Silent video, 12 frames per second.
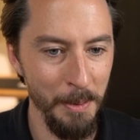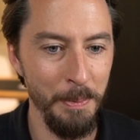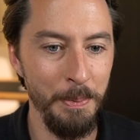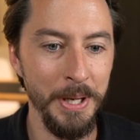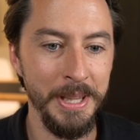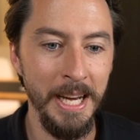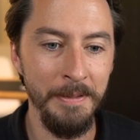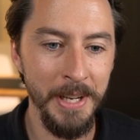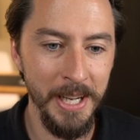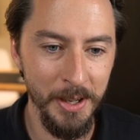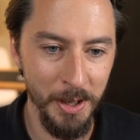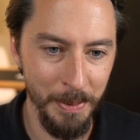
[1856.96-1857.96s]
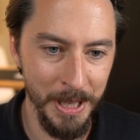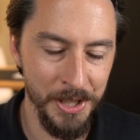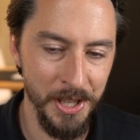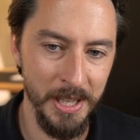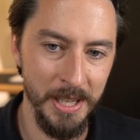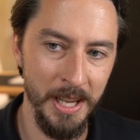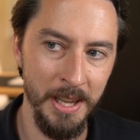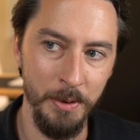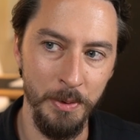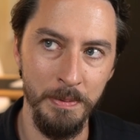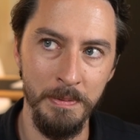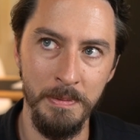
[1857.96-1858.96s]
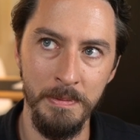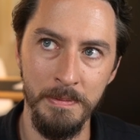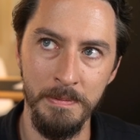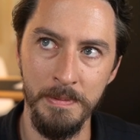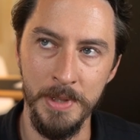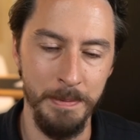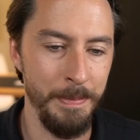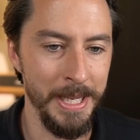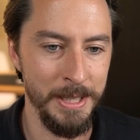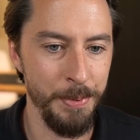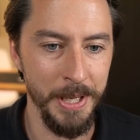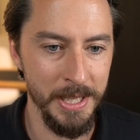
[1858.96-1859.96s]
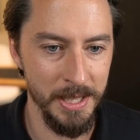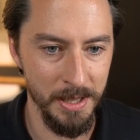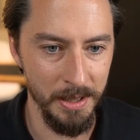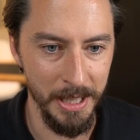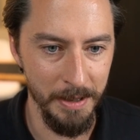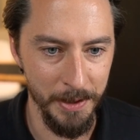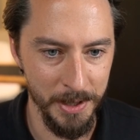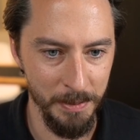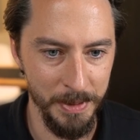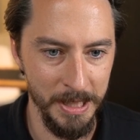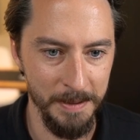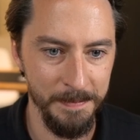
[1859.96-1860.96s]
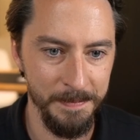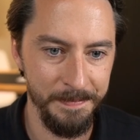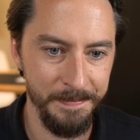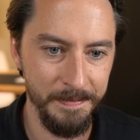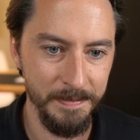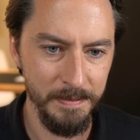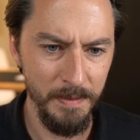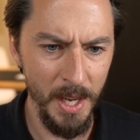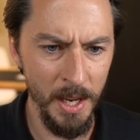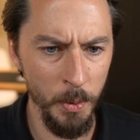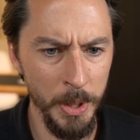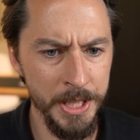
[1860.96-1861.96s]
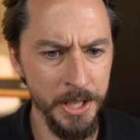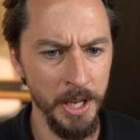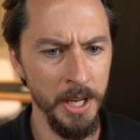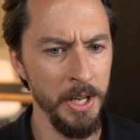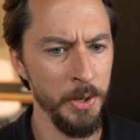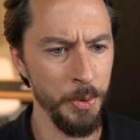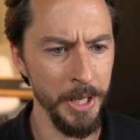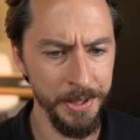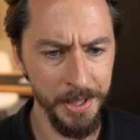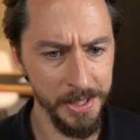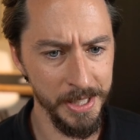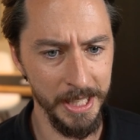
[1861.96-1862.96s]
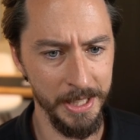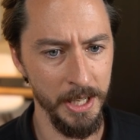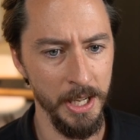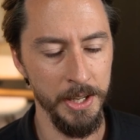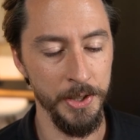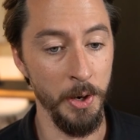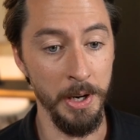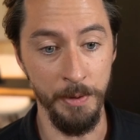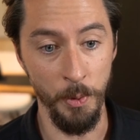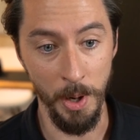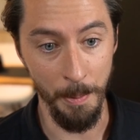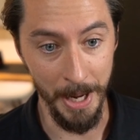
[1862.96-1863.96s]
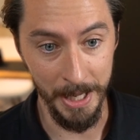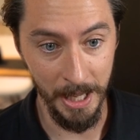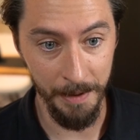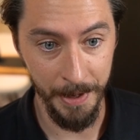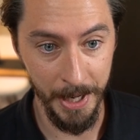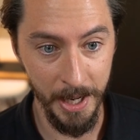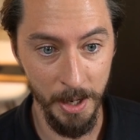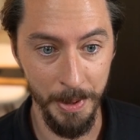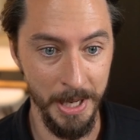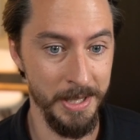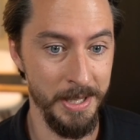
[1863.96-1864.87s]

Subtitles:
But that video you mentioned, the best places to live or something, which realtors like don't even want to make that video because